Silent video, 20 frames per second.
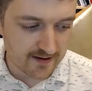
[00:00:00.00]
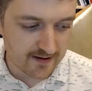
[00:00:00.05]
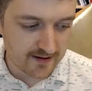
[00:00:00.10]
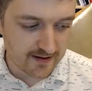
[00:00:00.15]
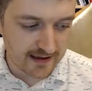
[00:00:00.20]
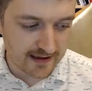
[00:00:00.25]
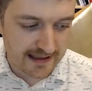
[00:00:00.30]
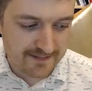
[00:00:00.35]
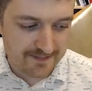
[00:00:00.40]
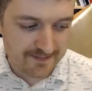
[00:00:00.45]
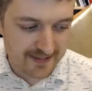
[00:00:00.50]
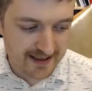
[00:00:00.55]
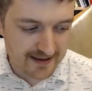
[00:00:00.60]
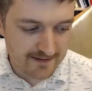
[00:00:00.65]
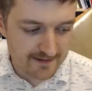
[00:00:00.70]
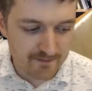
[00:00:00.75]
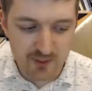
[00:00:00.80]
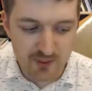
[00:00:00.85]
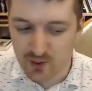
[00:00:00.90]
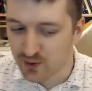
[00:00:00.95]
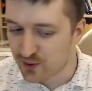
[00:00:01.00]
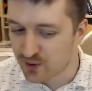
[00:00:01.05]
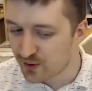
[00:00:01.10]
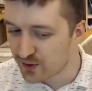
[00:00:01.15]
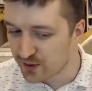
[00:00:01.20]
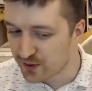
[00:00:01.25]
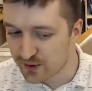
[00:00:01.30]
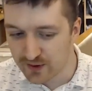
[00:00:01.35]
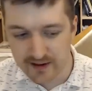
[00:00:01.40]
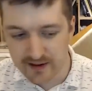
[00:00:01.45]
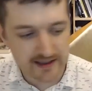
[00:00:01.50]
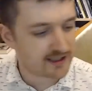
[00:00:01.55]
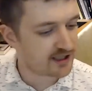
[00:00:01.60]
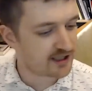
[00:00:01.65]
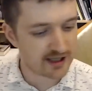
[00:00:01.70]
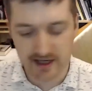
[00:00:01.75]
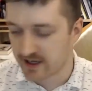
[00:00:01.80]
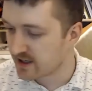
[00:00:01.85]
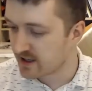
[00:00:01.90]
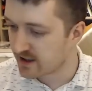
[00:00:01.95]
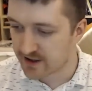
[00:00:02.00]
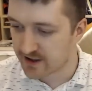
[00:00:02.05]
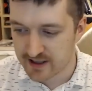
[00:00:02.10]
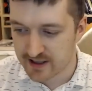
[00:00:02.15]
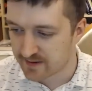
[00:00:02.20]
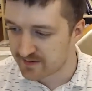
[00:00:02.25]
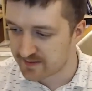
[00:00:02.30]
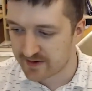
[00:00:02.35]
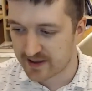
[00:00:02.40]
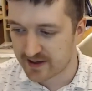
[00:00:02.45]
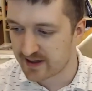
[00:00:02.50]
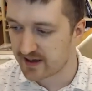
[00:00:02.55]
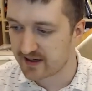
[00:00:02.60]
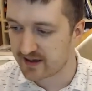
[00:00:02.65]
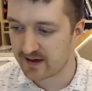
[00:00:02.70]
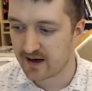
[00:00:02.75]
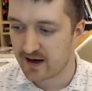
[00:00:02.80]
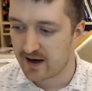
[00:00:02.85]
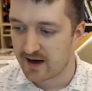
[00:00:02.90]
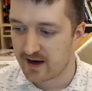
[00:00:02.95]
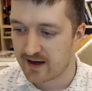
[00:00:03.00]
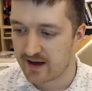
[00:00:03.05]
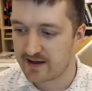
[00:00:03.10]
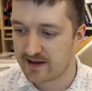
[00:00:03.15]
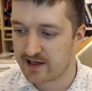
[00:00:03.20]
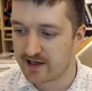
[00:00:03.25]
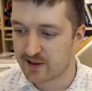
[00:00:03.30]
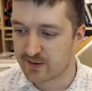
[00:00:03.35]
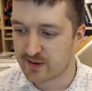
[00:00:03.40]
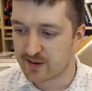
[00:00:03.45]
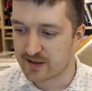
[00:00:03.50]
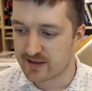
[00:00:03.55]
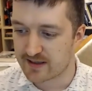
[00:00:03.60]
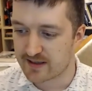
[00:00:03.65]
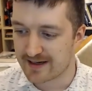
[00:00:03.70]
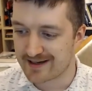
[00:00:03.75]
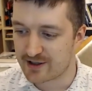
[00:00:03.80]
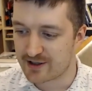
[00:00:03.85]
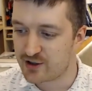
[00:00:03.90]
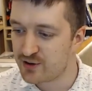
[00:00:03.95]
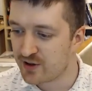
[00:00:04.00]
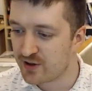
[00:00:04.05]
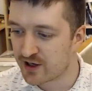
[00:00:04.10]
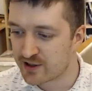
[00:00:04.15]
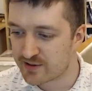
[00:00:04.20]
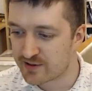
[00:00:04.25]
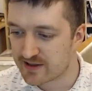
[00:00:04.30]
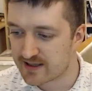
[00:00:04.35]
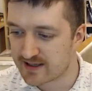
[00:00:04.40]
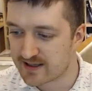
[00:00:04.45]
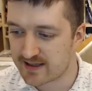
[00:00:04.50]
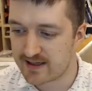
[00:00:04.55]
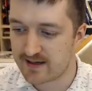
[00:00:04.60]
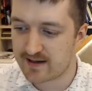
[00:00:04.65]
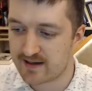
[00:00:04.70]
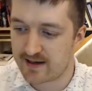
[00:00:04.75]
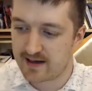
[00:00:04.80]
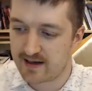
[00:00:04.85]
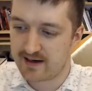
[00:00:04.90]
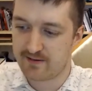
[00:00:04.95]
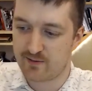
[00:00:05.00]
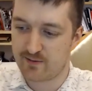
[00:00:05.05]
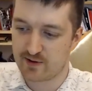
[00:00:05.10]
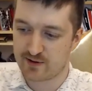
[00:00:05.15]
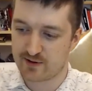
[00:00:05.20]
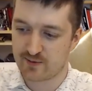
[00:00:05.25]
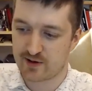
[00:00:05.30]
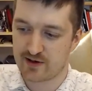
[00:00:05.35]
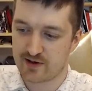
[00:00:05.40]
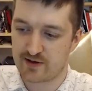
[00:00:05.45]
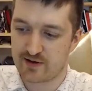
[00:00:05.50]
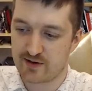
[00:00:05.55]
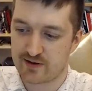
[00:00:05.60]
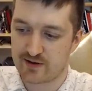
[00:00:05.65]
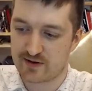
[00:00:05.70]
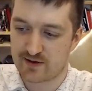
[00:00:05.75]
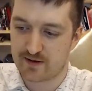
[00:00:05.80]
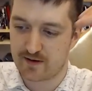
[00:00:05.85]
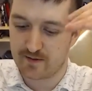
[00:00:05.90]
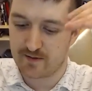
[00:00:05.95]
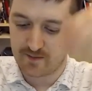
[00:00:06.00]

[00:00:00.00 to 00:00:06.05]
Olympic pool in China or something, there was like 200 seats. It was one of those.